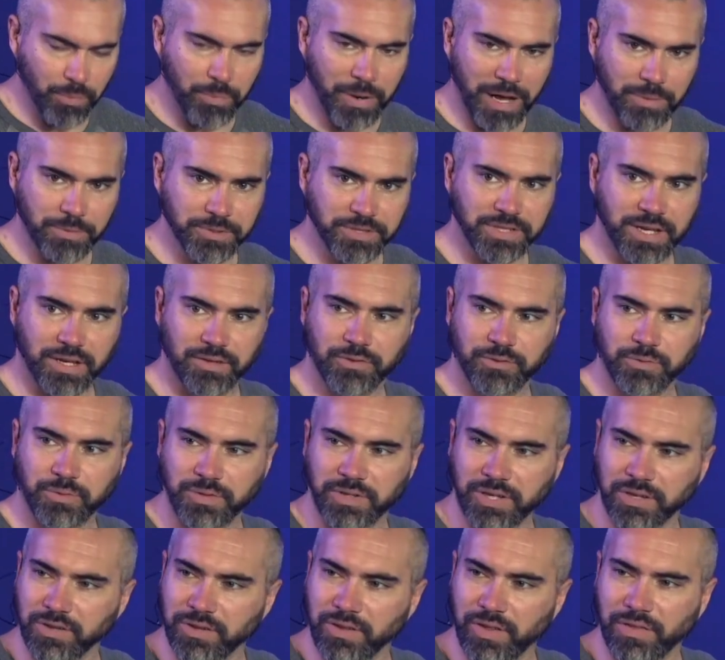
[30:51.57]
Bible scholars will
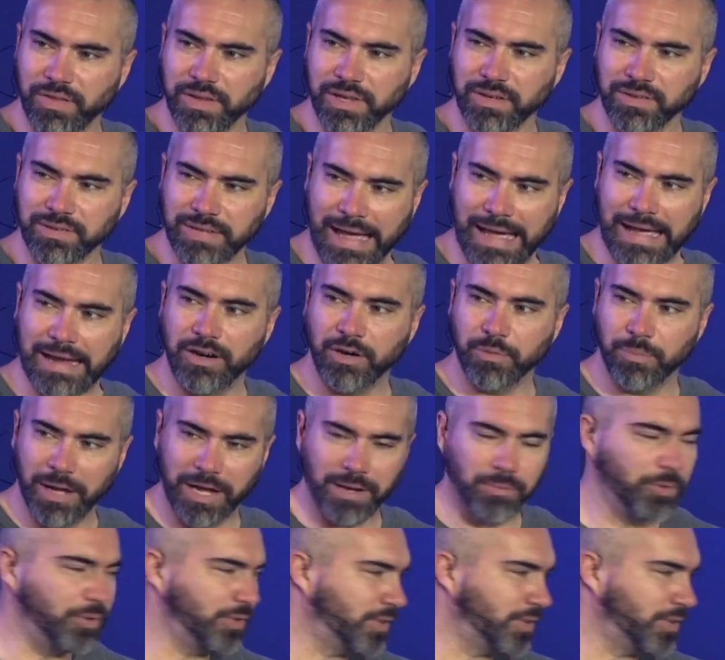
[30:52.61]
tell you that the entire Bible